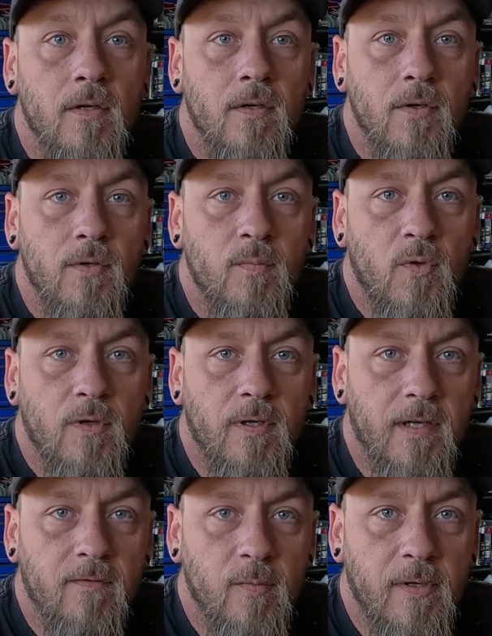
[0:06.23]
Good morning,
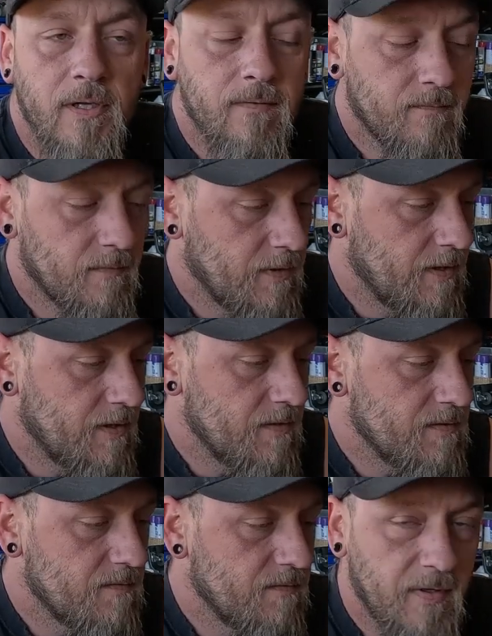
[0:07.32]
everybody. It
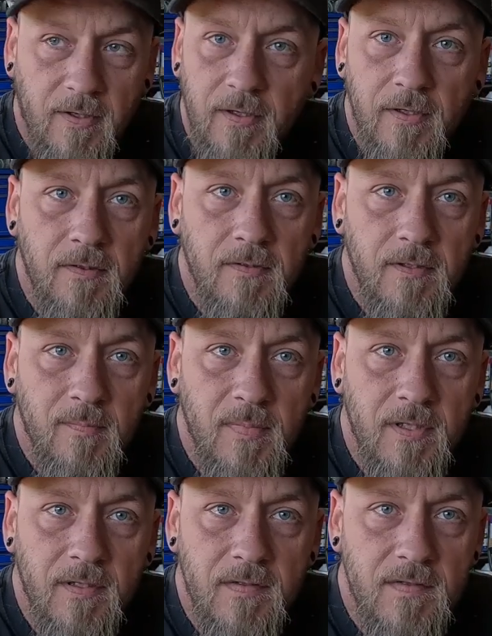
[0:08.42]
is very early
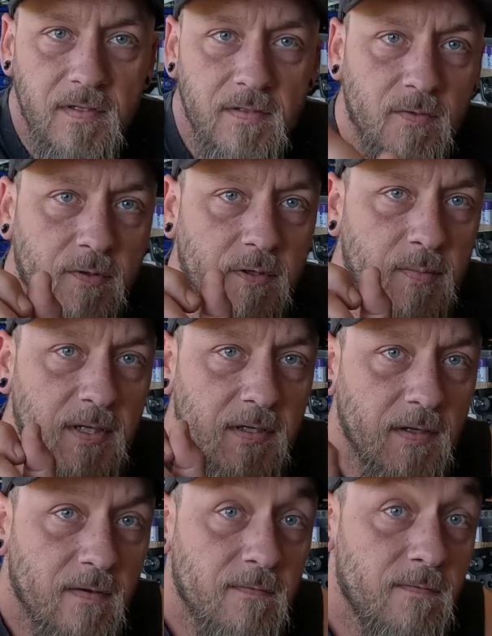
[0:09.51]
because it's going to be
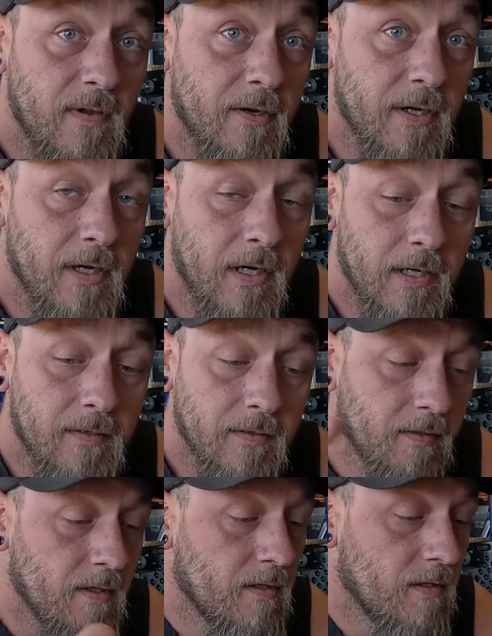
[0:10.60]
very hot.
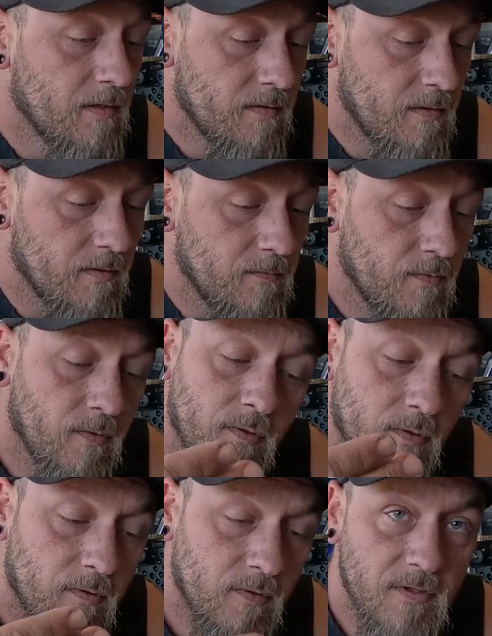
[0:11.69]
So,
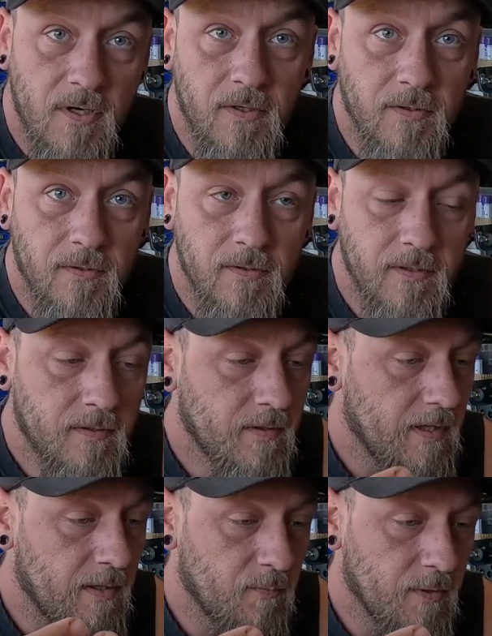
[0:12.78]
starting early,
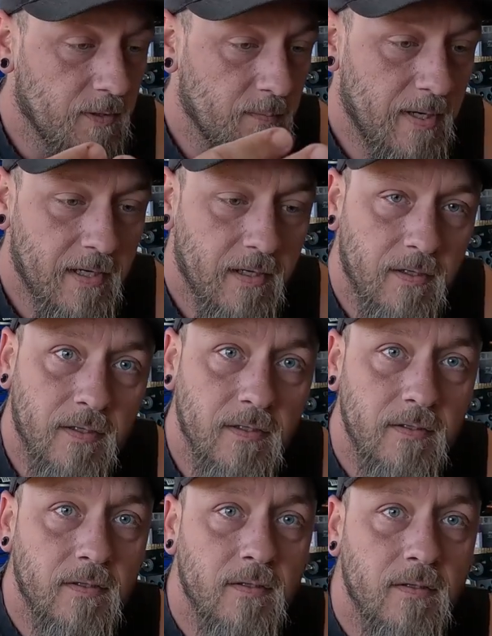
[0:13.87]
and we are back
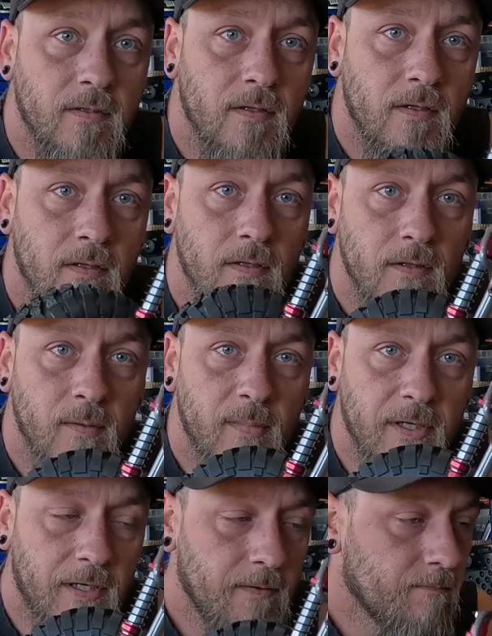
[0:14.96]
on the
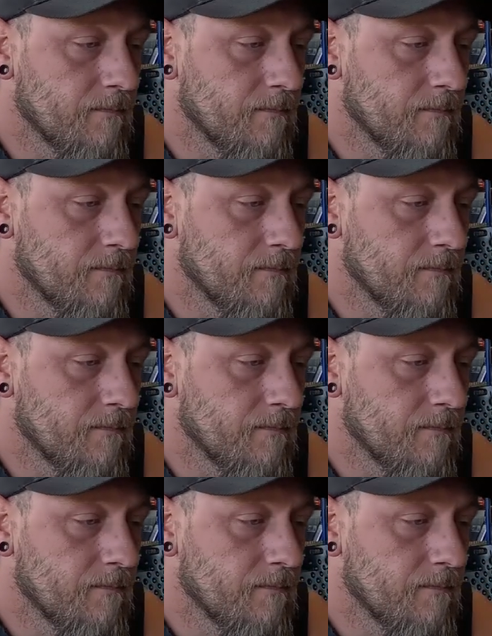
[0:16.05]
buggy.